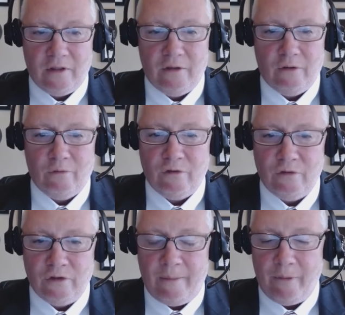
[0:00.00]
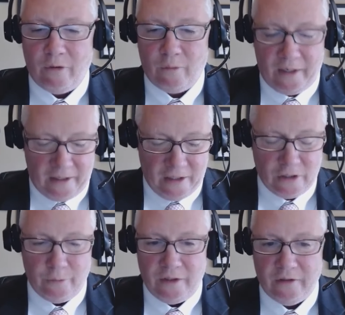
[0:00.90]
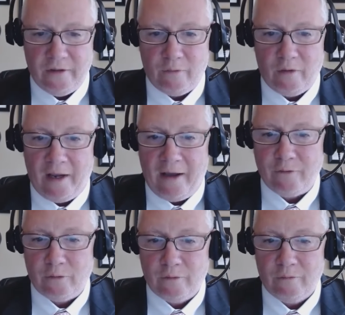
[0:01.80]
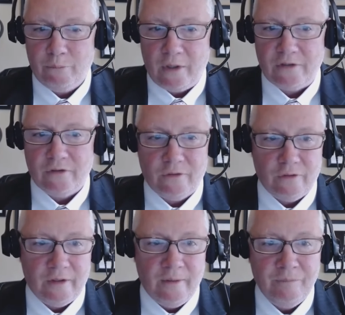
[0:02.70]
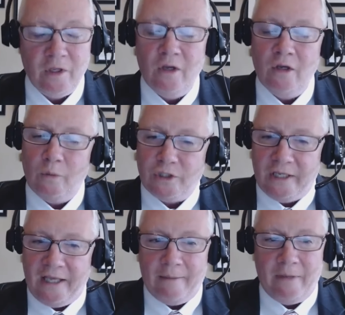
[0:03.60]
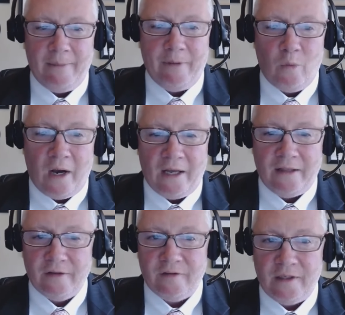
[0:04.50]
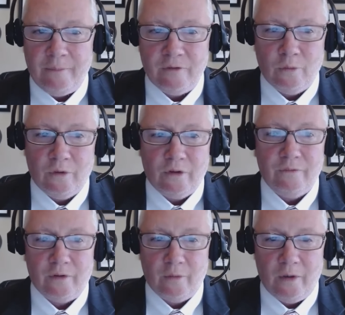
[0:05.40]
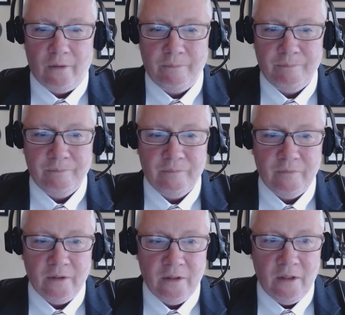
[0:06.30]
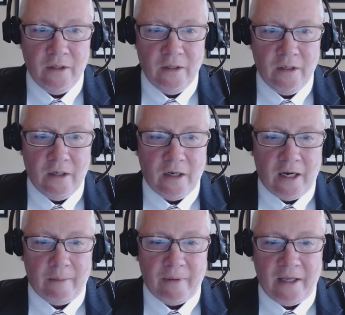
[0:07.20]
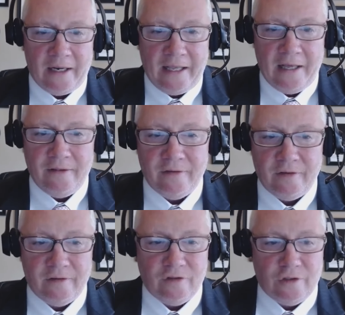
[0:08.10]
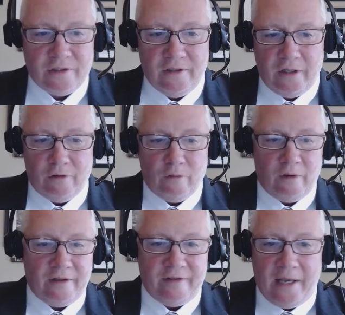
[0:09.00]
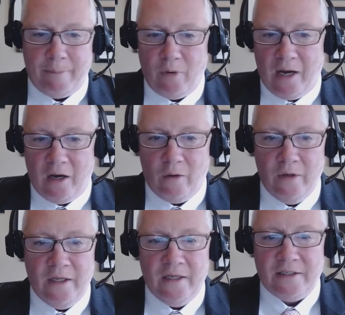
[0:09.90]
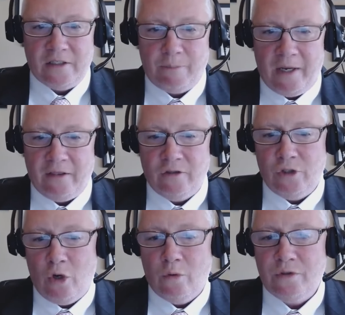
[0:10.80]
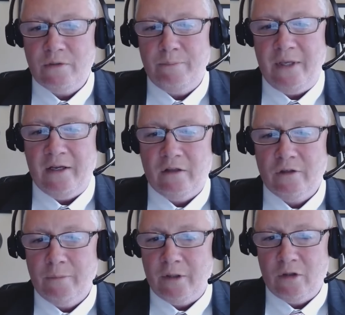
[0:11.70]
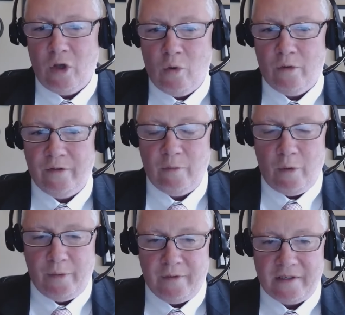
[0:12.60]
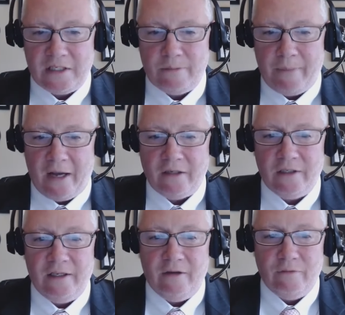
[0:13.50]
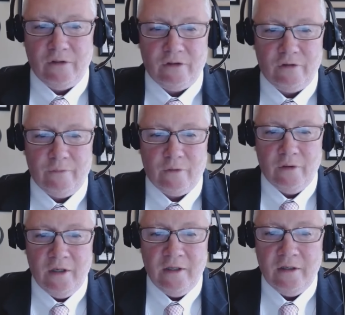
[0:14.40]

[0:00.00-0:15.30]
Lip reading: the typical radiation we deliver after breast surgery, which again may be why this seems to work very well. And again, this is just another example how, despite the dose being a little bit lower than what we would expect to give to deliver